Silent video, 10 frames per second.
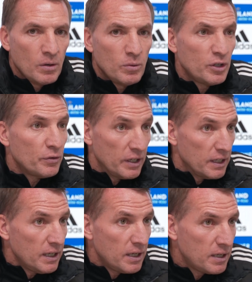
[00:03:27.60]
Well, not
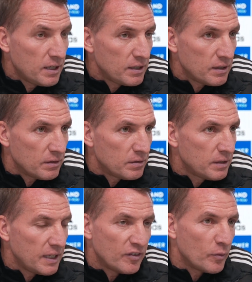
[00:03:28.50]
really. You know,
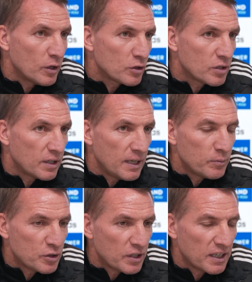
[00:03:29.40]
even if we lost the game,
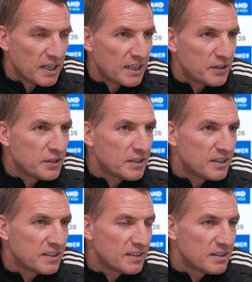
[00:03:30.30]
we're still ahead.
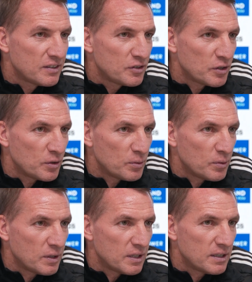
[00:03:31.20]

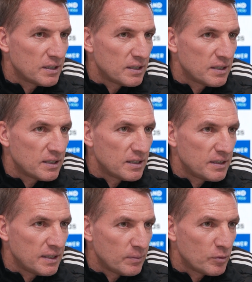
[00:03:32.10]
So,
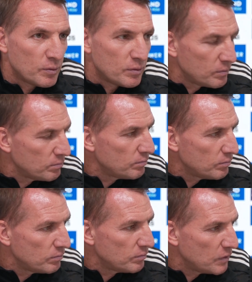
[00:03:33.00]
and then we're
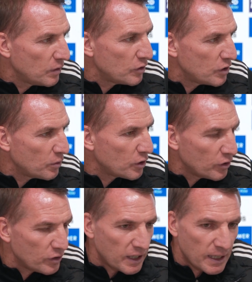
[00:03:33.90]
obviously
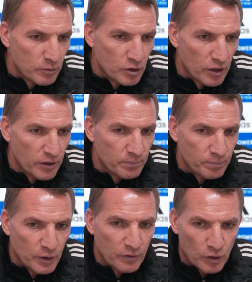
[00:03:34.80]
counting the games down.
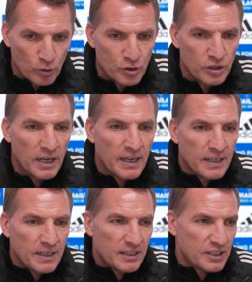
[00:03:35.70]
But of course,
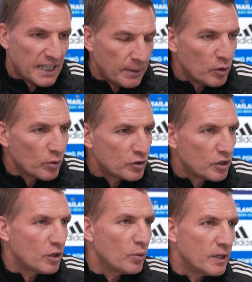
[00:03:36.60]
it's a game you want
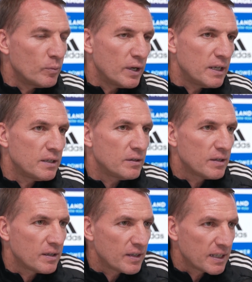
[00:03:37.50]
to go in and win.
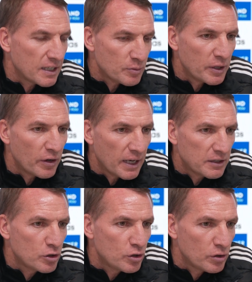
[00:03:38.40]
I think that's been our
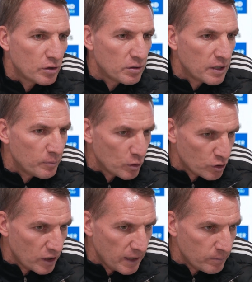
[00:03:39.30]
attitude in
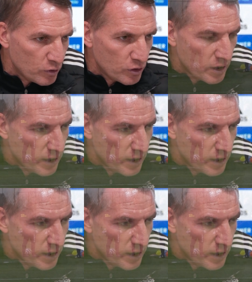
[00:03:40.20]
most games.